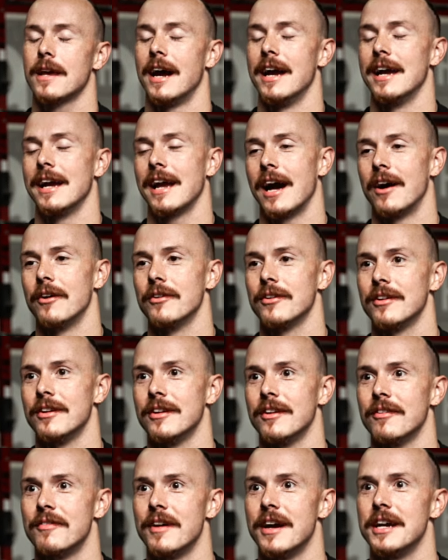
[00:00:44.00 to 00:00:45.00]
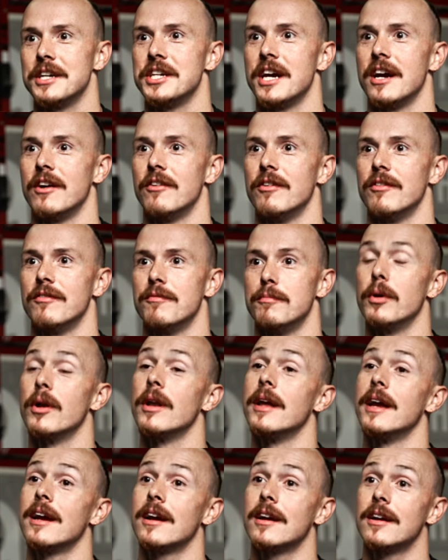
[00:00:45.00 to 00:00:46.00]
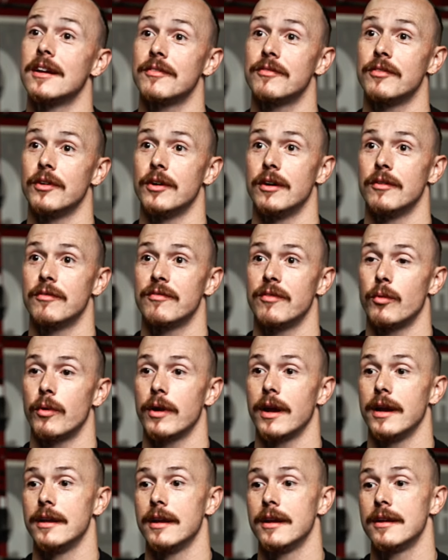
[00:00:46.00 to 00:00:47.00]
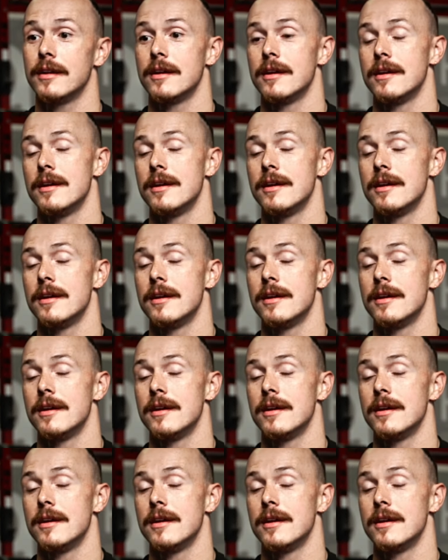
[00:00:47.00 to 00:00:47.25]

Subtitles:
I encountered a fair share of bullying for what I did.